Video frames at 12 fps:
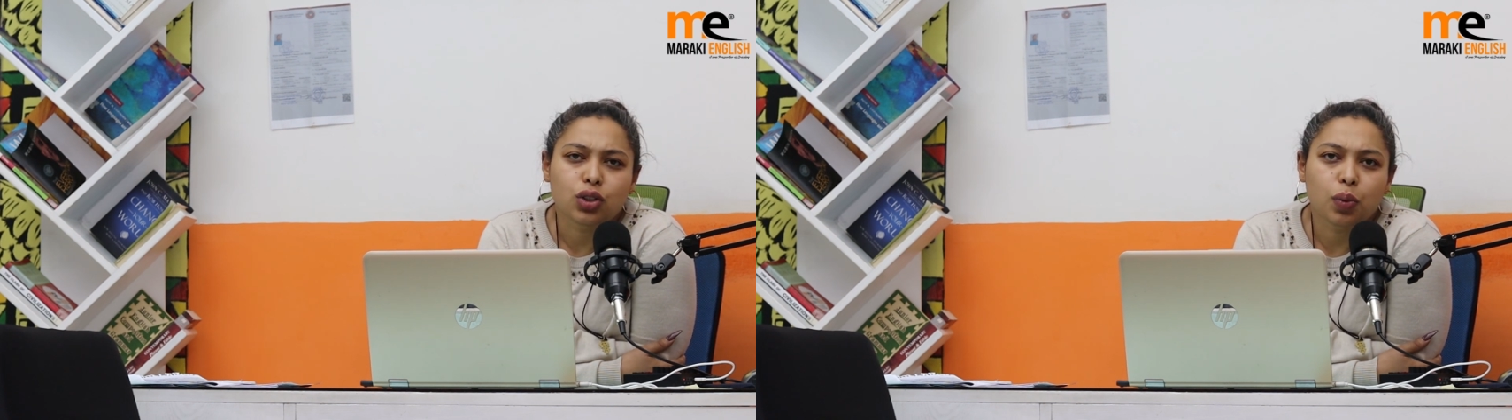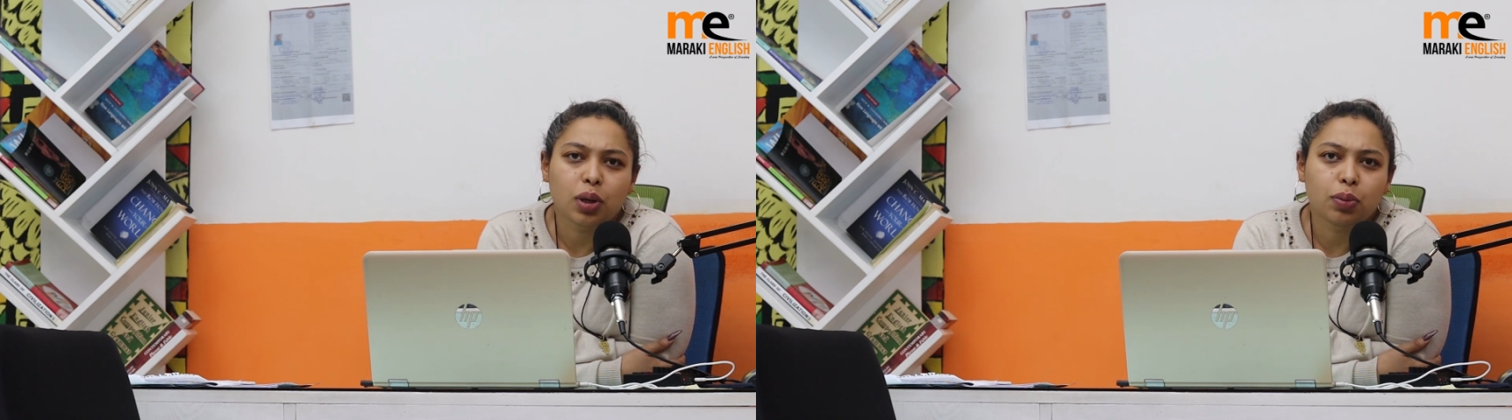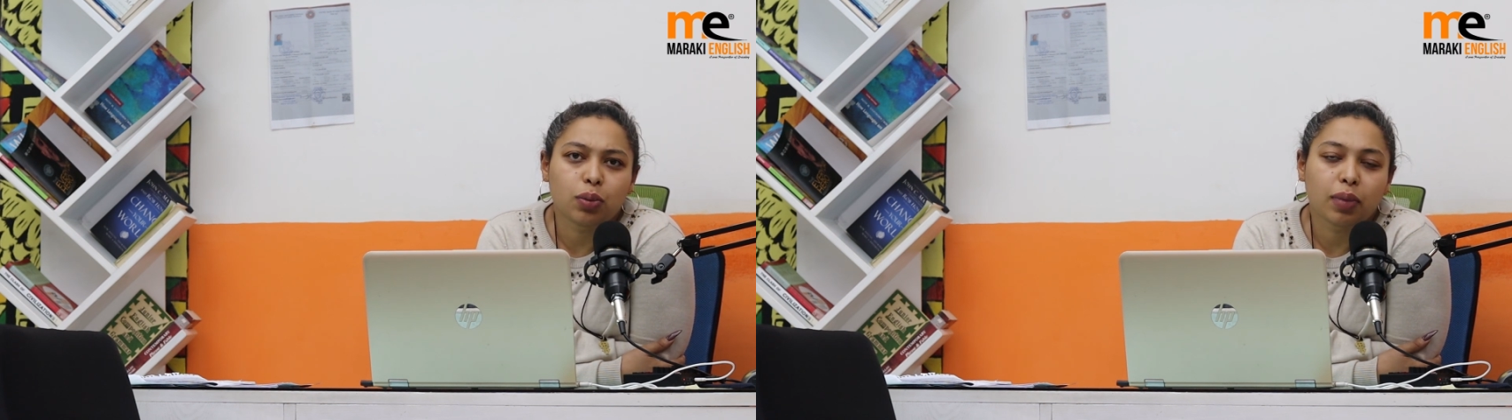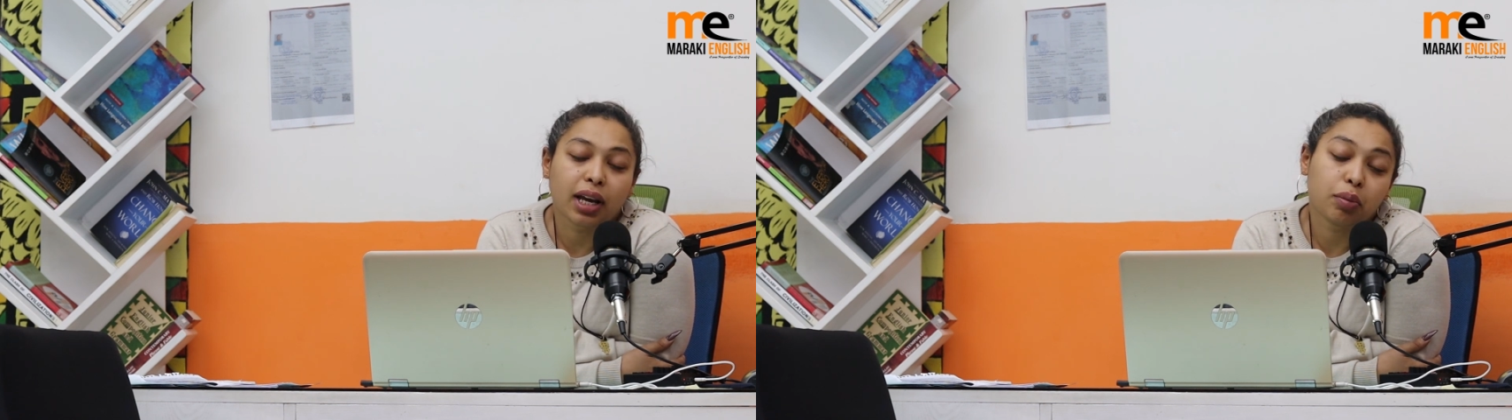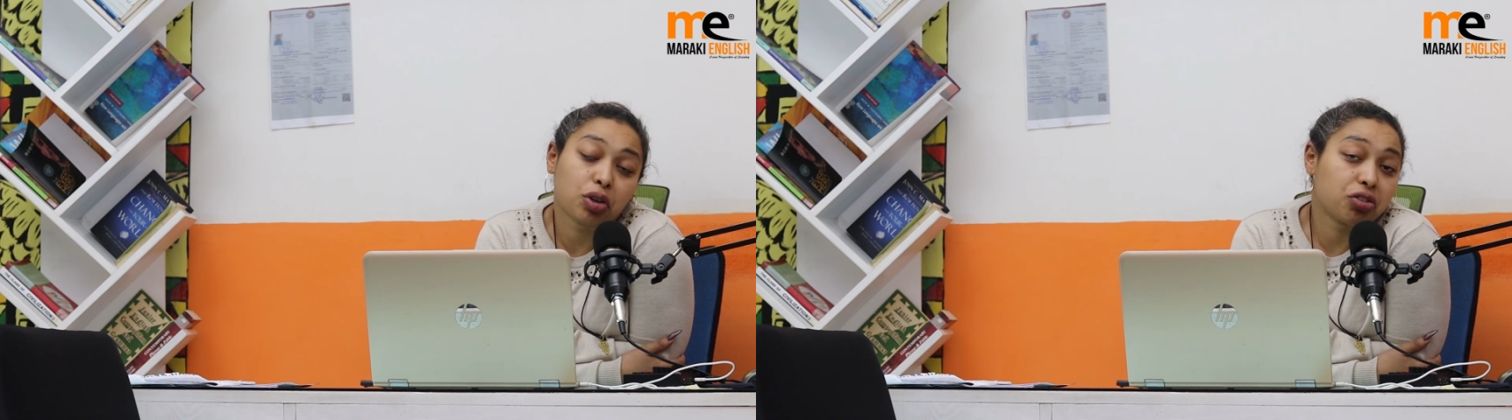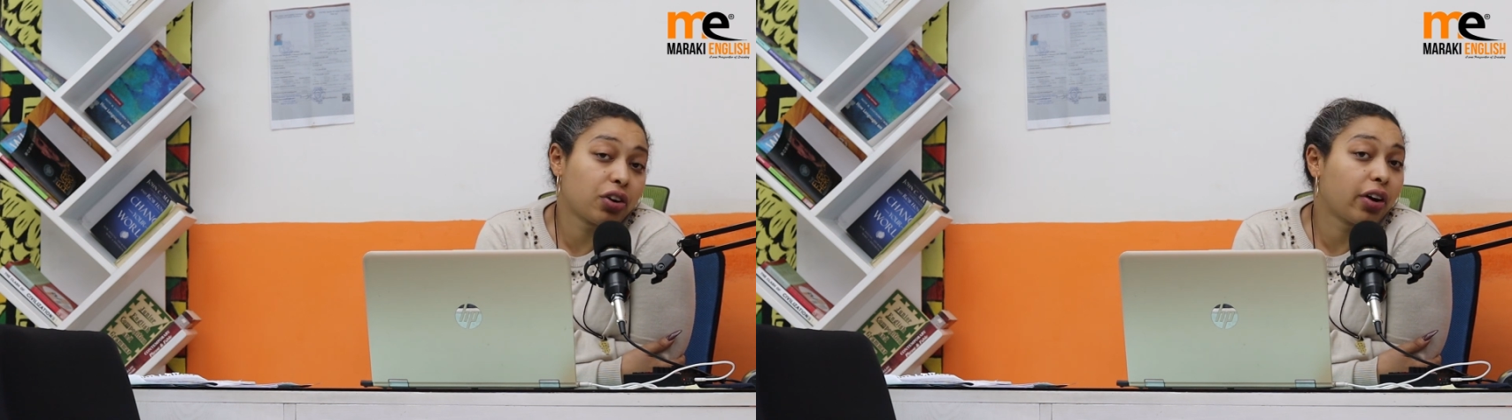so people might
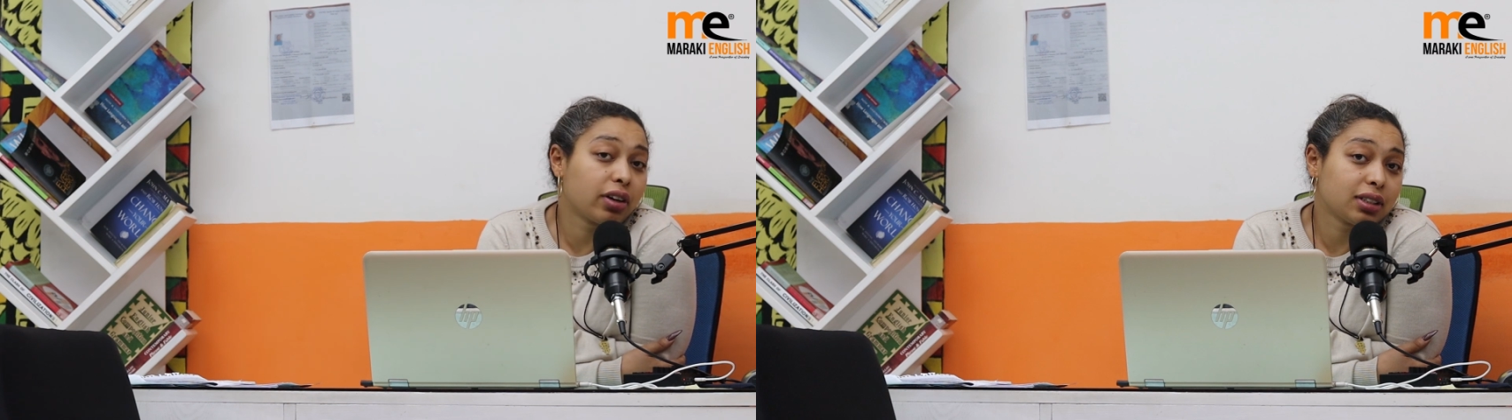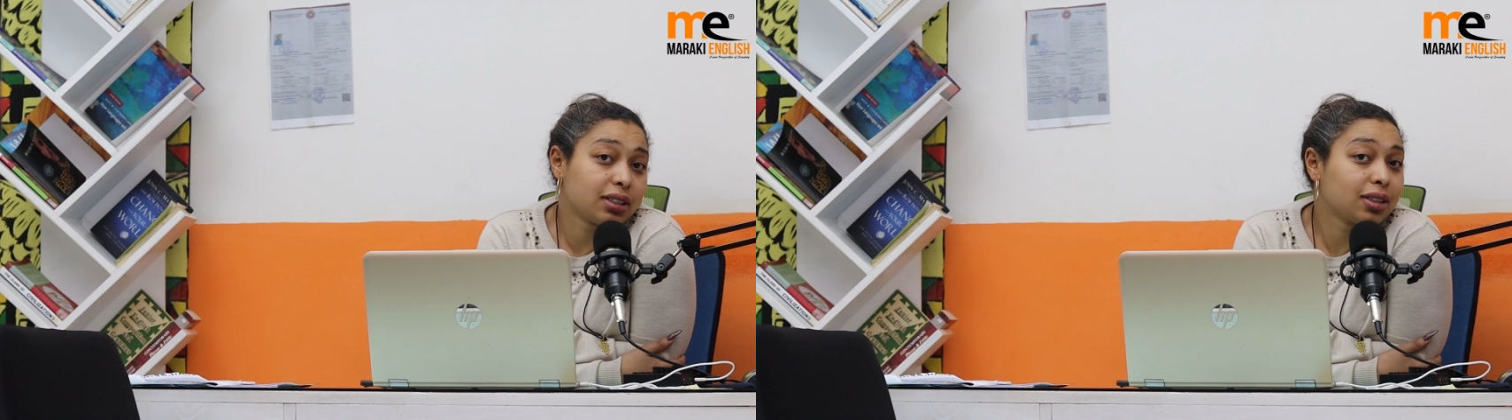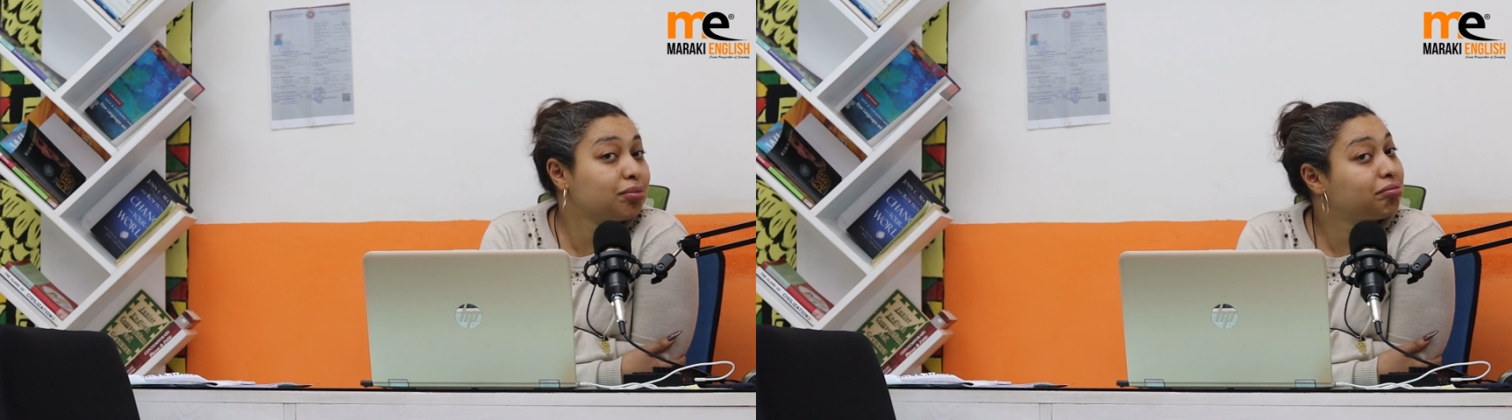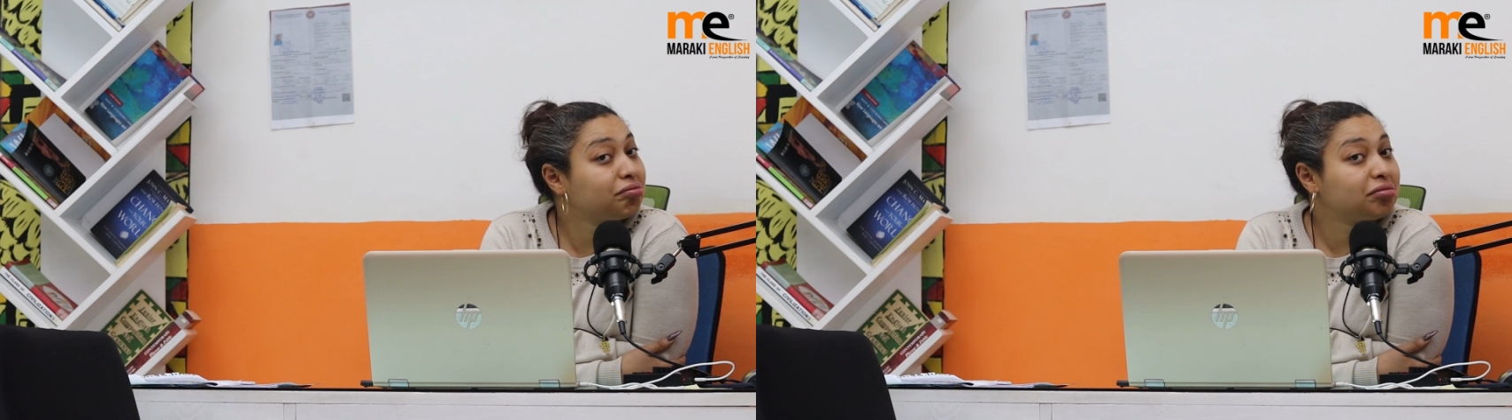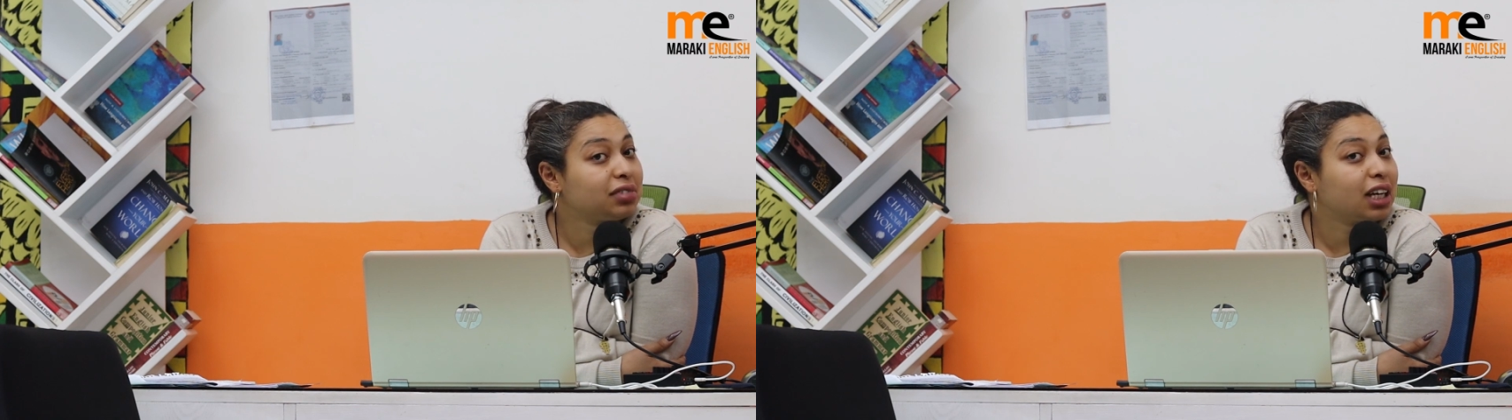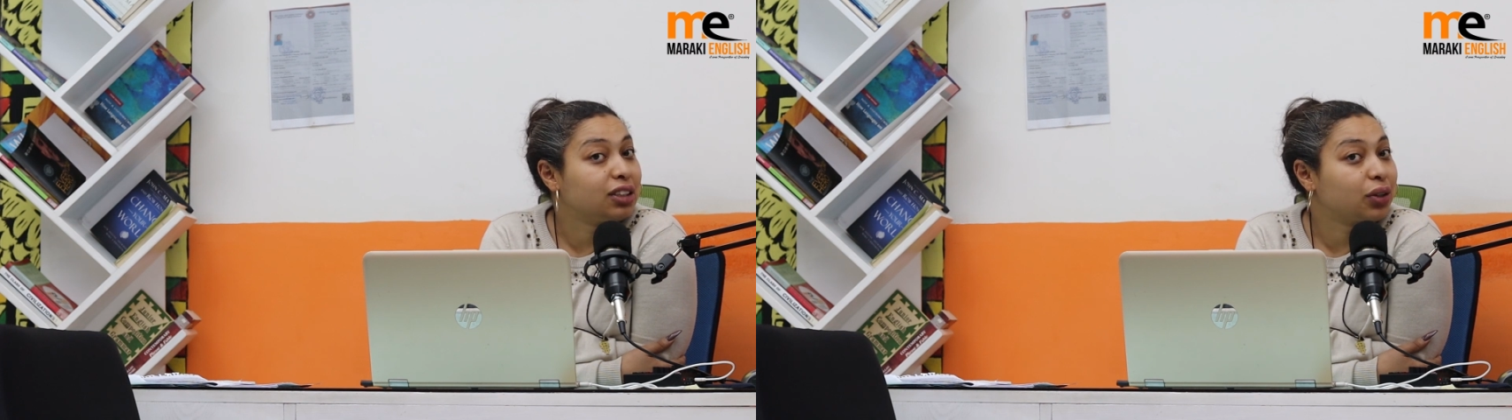prefer it.
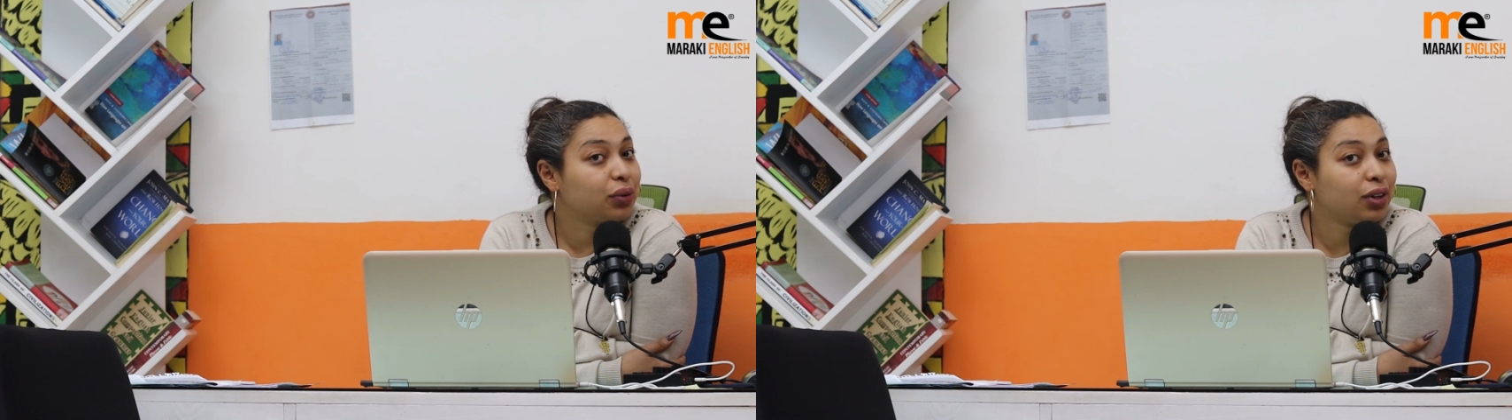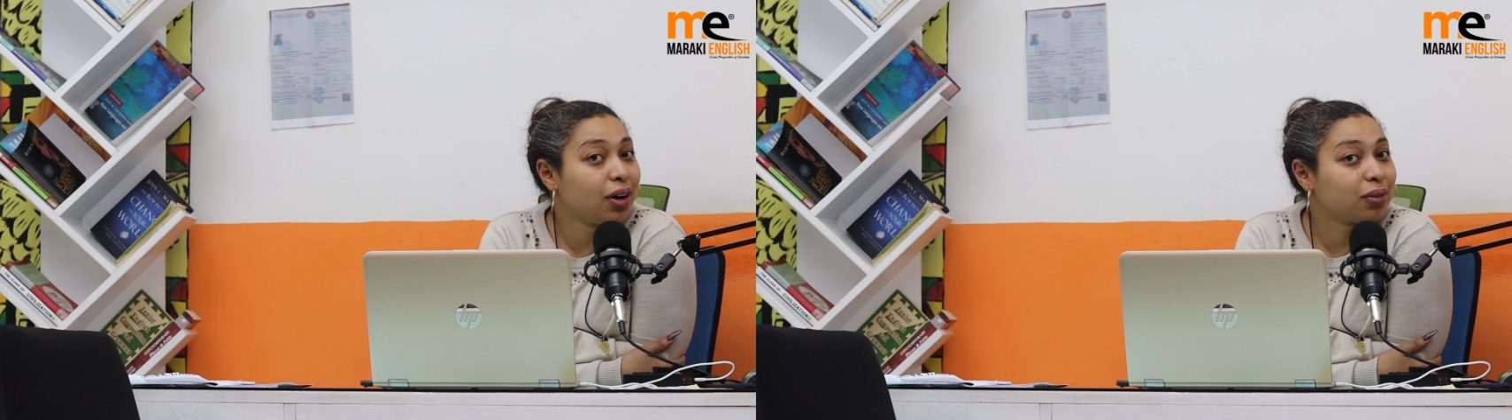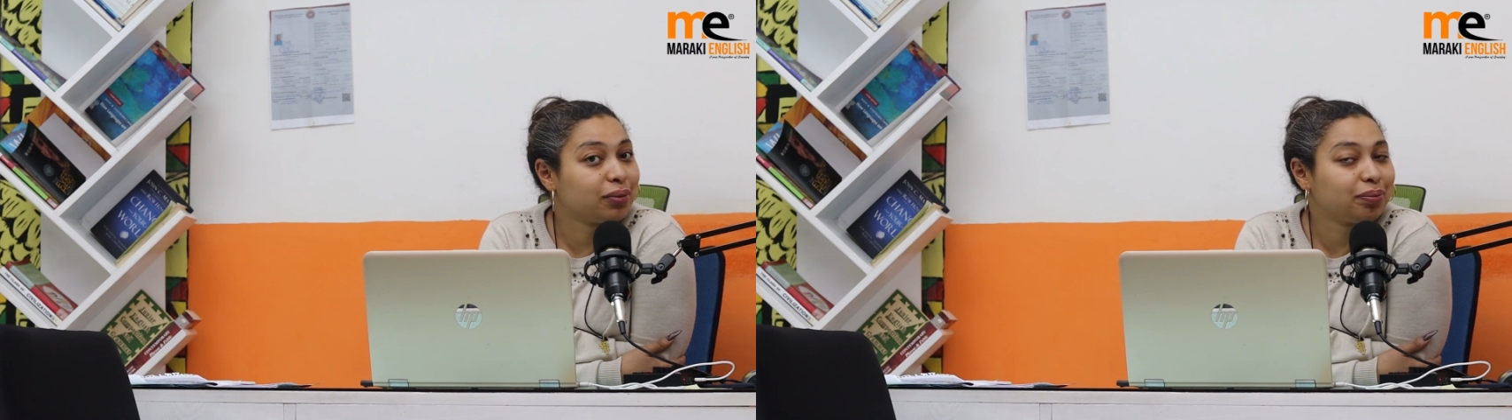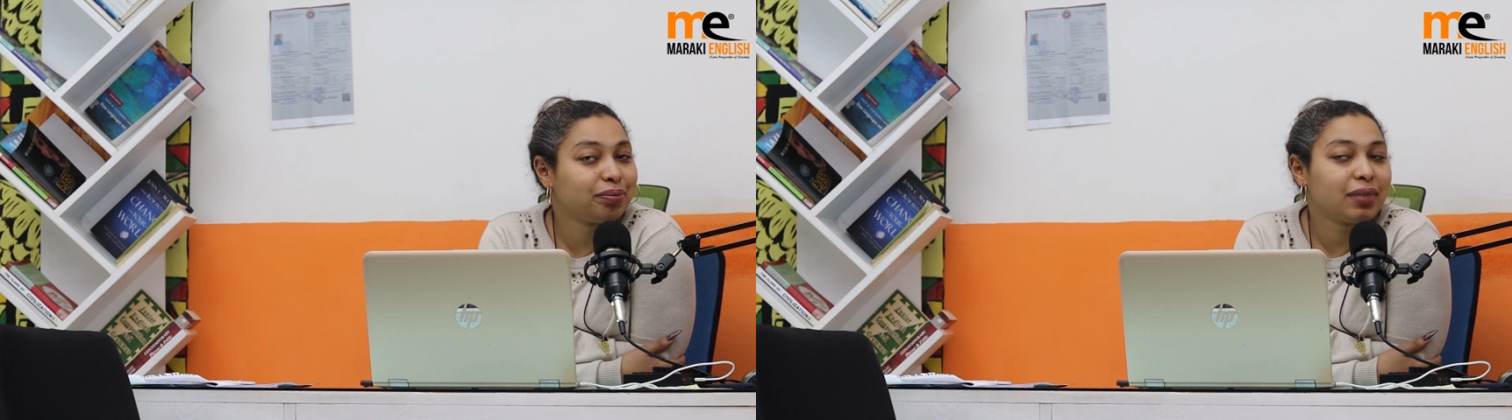I don't know.